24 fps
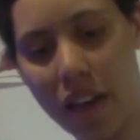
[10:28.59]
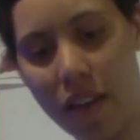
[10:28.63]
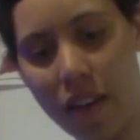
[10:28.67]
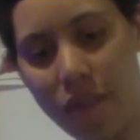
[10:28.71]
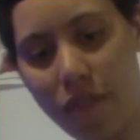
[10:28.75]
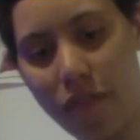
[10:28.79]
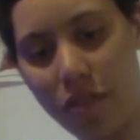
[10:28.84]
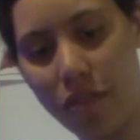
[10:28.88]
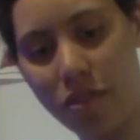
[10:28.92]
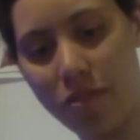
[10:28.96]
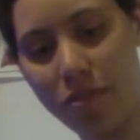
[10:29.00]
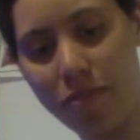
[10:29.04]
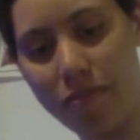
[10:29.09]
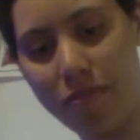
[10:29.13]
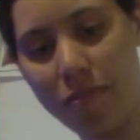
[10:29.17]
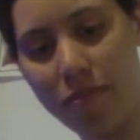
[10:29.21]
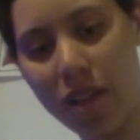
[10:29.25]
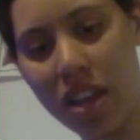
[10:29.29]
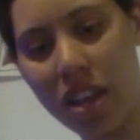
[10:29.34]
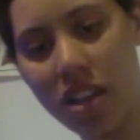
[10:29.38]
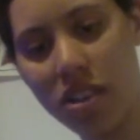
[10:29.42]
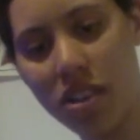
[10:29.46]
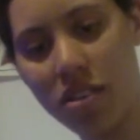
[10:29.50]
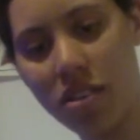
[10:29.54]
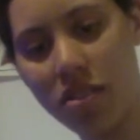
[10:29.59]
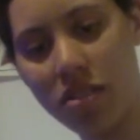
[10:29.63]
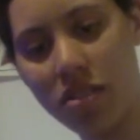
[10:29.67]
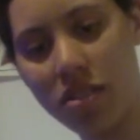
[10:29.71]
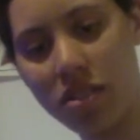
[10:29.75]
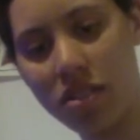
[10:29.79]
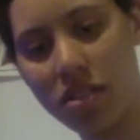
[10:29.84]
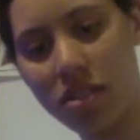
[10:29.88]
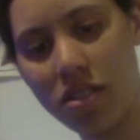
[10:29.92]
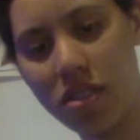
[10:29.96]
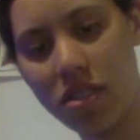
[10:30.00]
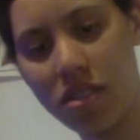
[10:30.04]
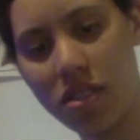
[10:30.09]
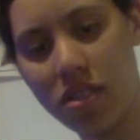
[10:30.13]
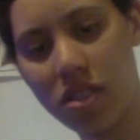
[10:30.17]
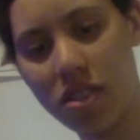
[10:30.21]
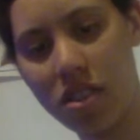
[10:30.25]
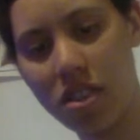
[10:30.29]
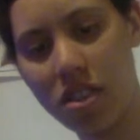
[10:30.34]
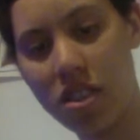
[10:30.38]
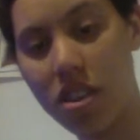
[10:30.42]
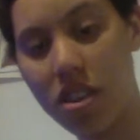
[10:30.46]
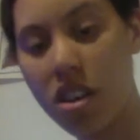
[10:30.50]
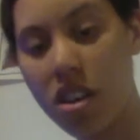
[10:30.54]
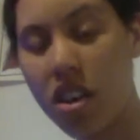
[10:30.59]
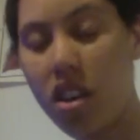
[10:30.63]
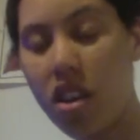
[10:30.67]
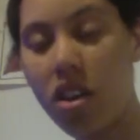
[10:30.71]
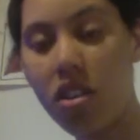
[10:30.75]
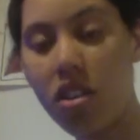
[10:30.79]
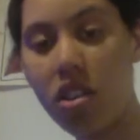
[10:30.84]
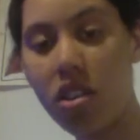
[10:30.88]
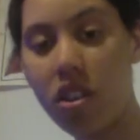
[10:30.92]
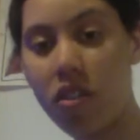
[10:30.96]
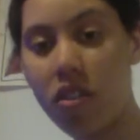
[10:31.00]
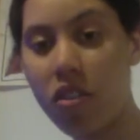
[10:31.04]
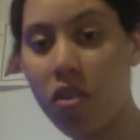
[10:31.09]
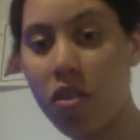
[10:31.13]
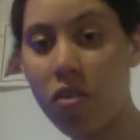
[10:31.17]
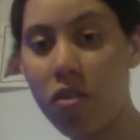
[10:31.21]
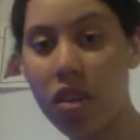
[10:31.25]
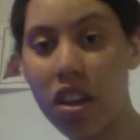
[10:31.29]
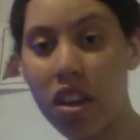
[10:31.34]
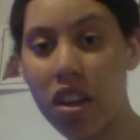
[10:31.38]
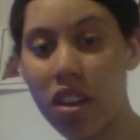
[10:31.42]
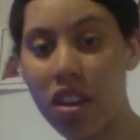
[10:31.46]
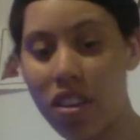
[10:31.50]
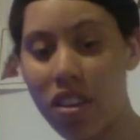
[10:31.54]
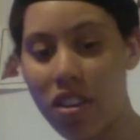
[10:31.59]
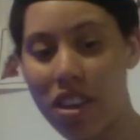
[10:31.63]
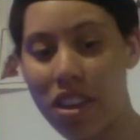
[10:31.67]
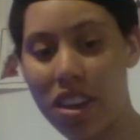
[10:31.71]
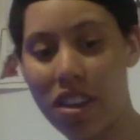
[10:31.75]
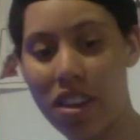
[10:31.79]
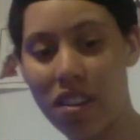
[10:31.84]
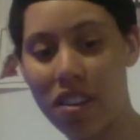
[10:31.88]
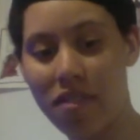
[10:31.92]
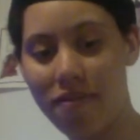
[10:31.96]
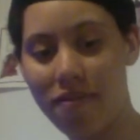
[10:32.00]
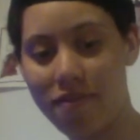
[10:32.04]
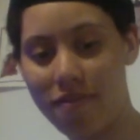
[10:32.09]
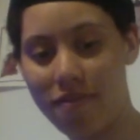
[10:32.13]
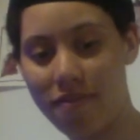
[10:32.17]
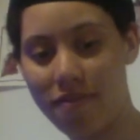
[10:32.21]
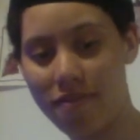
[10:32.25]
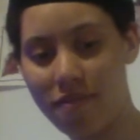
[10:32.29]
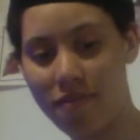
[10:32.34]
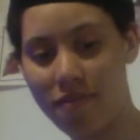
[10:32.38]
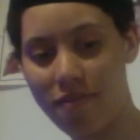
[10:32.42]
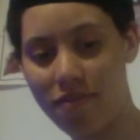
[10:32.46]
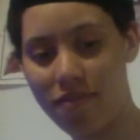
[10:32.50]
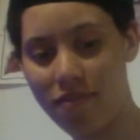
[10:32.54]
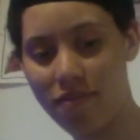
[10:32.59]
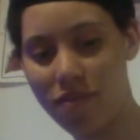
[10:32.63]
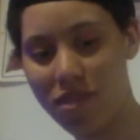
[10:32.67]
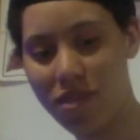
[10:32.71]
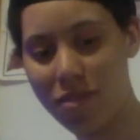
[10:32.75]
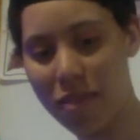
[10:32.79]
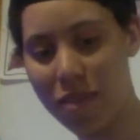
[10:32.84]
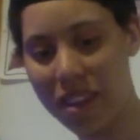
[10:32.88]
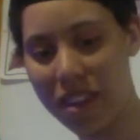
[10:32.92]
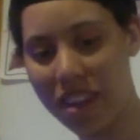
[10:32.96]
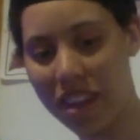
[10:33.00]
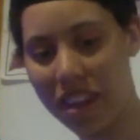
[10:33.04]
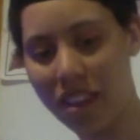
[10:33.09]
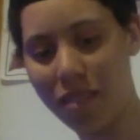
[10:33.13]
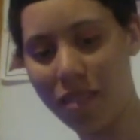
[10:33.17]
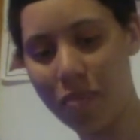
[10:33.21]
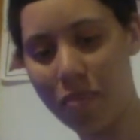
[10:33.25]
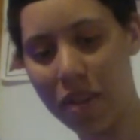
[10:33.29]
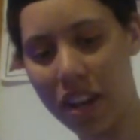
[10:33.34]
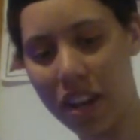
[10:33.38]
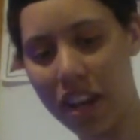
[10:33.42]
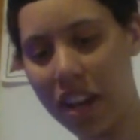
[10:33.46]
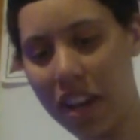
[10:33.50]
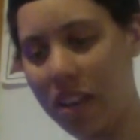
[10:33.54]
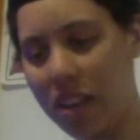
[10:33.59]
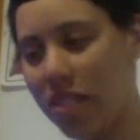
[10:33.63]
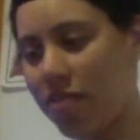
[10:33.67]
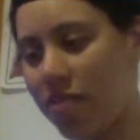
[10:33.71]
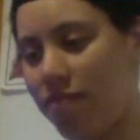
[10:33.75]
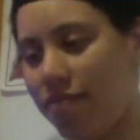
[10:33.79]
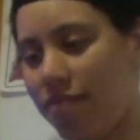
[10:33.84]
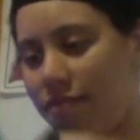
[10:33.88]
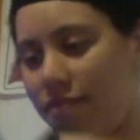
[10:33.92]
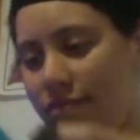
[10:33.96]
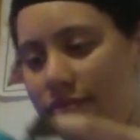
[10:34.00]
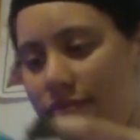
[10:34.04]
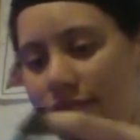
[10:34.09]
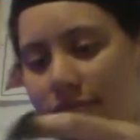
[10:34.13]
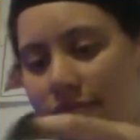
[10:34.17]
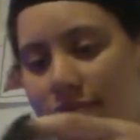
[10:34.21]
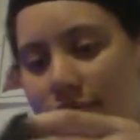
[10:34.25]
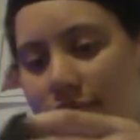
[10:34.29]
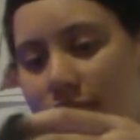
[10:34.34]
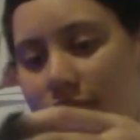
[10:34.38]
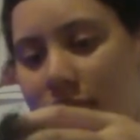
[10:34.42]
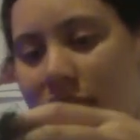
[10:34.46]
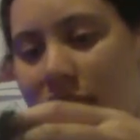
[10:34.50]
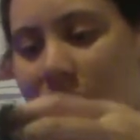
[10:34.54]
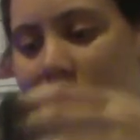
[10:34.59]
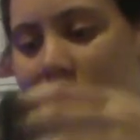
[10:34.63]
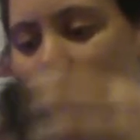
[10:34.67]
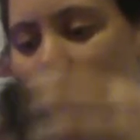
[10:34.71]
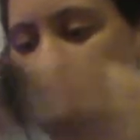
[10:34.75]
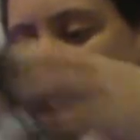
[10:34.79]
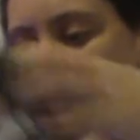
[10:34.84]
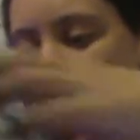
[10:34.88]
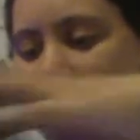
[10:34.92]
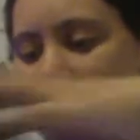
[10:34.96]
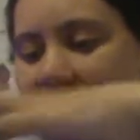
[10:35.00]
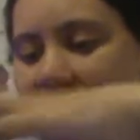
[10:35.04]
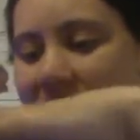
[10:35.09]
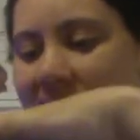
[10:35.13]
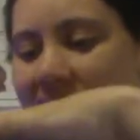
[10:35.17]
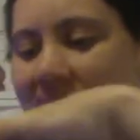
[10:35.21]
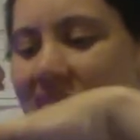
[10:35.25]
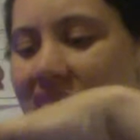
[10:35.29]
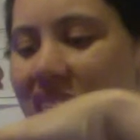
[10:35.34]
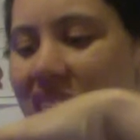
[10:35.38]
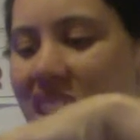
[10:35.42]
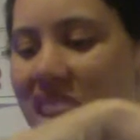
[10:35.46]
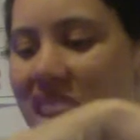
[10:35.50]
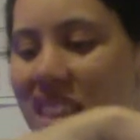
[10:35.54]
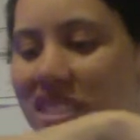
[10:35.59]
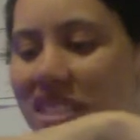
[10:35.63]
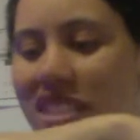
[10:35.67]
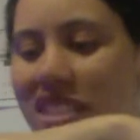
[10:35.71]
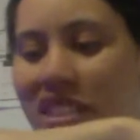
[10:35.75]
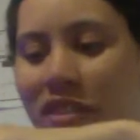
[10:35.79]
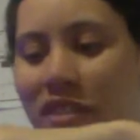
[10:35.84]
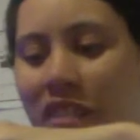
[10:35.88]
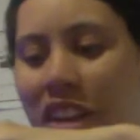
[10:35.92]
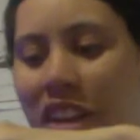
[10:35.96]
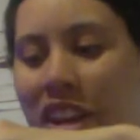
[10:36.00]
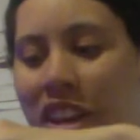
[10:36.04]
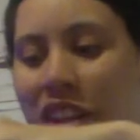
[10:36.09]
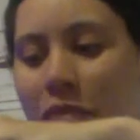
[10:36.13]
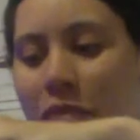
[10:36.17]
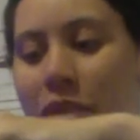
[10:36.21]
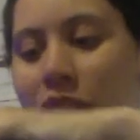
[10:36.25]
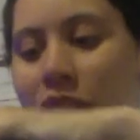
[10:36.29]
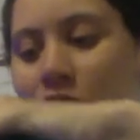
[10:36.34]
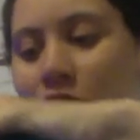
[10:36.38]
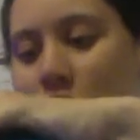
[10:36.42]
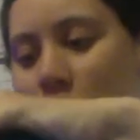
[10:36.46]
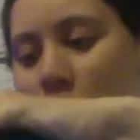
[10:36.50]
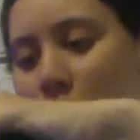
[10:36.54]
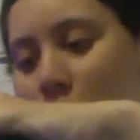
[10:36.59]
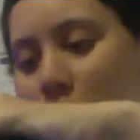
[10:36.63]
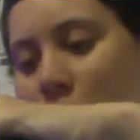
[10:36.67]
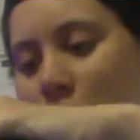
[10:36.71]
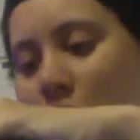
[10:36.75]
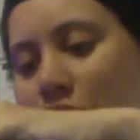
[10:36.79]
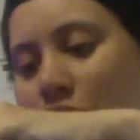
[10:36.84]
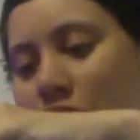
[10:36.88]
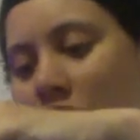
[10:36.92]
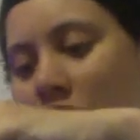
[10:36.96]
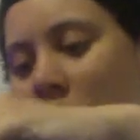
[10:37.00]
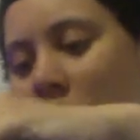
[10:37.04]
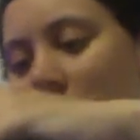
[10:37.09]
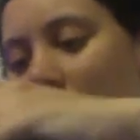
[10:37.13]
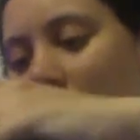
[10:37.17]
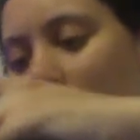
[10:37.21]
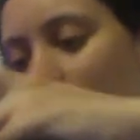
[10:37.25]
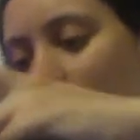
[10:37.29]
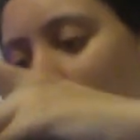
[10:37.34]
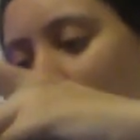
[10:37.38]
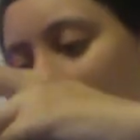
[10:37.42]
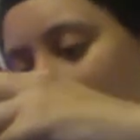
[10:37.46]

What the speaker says: first beginners. Or if you want, you can spend less money and still. I guess it really depends on your preference. I would